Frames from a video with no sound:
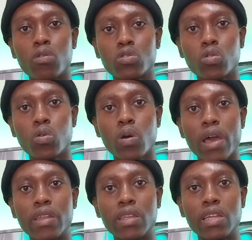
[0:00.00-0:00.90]
also,
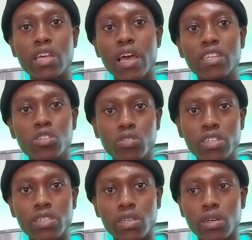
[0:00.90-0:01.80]
and at
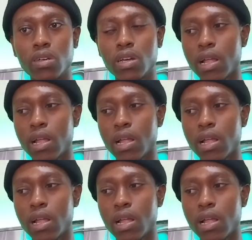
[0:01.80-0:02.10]
UNISA,